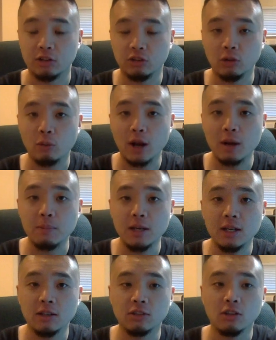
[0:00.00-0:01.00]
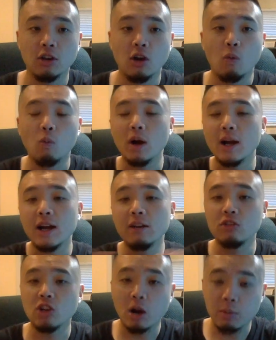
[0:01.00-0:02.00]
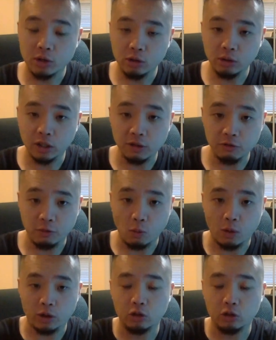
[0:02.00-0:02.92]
So what I mean is, what kind of job are you looking for?